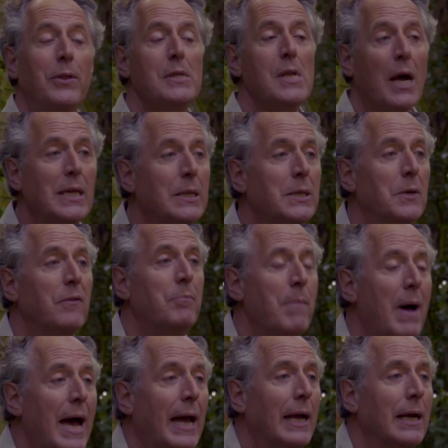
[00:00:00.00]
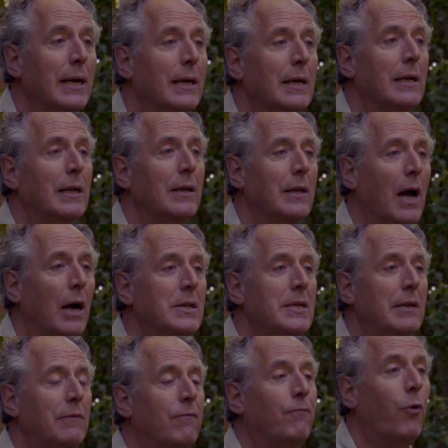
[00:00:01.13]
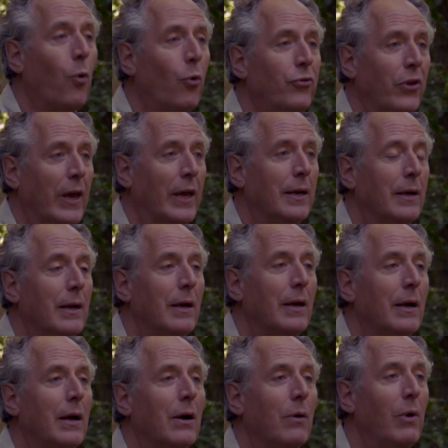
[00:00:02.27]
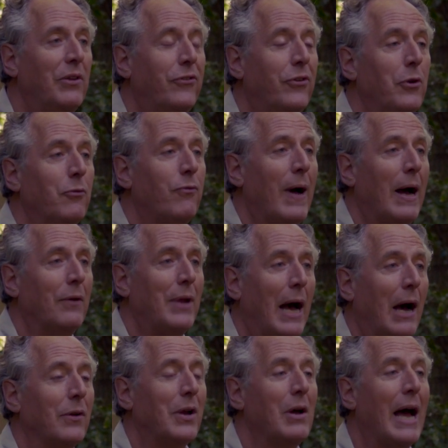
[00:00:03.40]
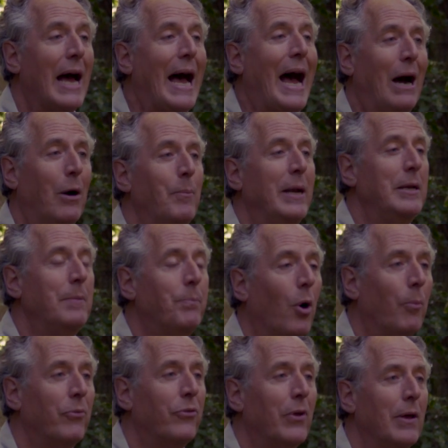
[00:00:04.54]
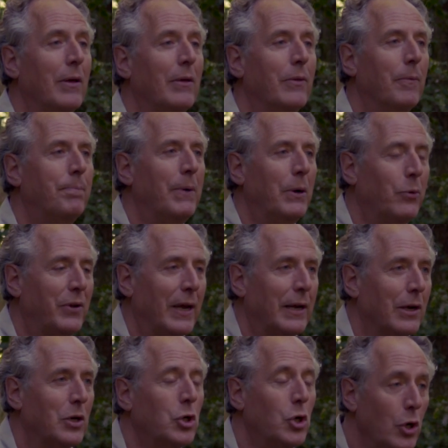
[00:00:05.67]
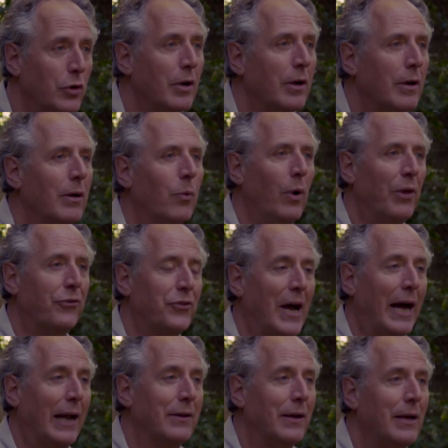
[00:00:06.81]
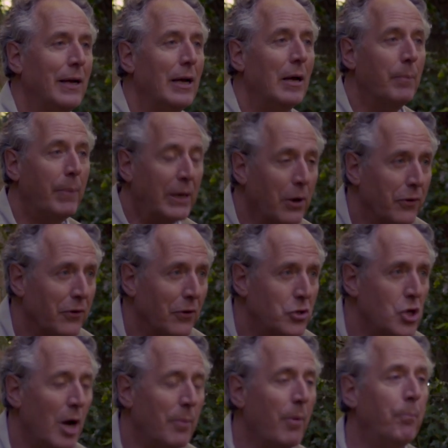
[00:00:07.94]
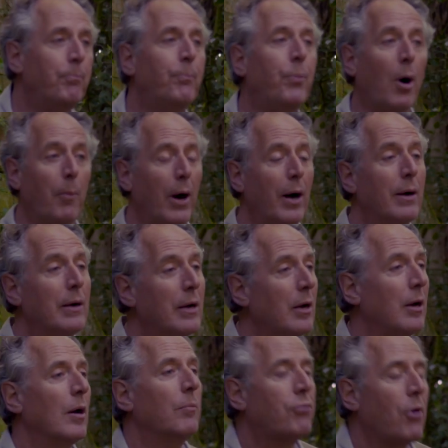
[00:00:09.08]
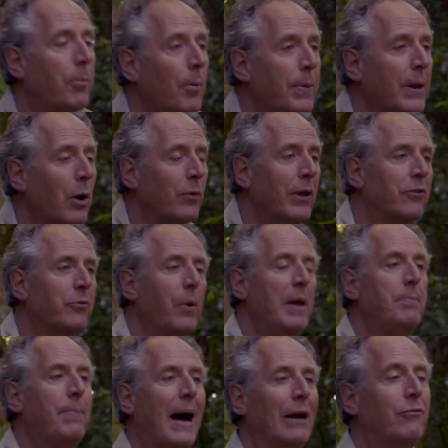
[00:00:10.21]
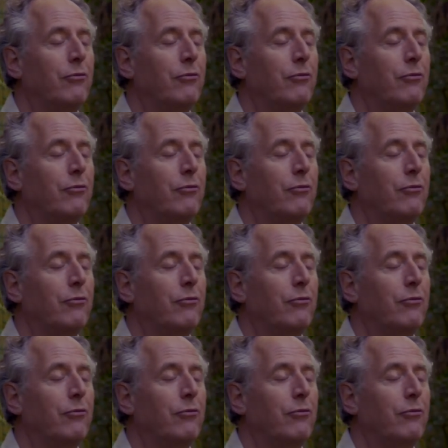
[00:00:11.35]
9th of May 1940, we soon found out how many bombs the building could withstand because a German bomber, probably on its way back